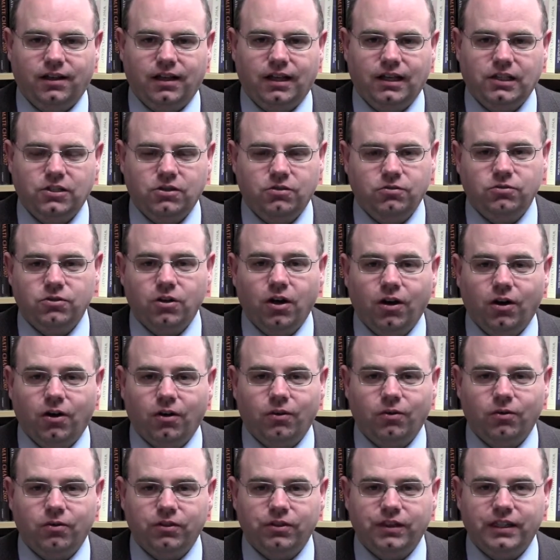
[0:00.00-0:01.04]
And you
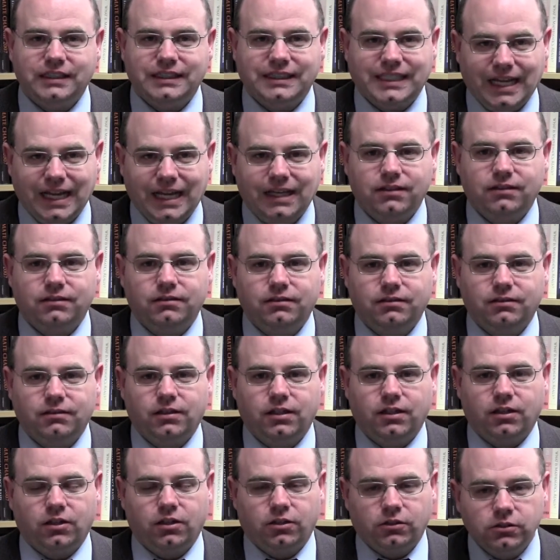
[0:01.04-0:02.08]
know that that
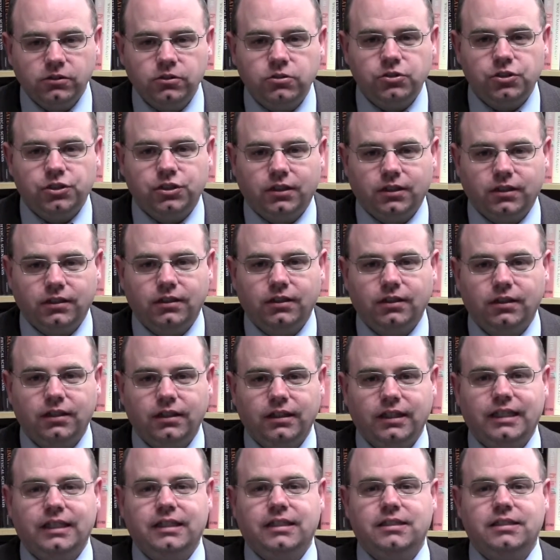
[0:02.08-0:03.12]
conclusion
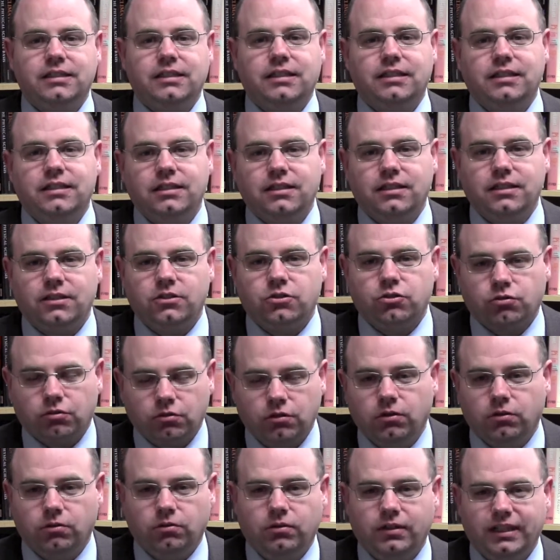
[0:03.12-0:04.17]
is
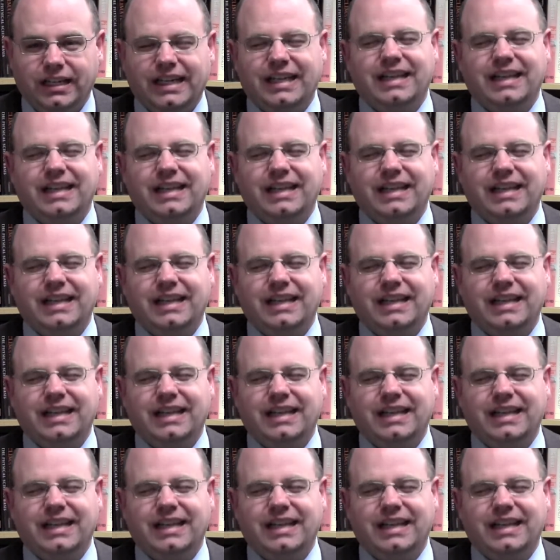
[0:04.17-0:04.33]
true.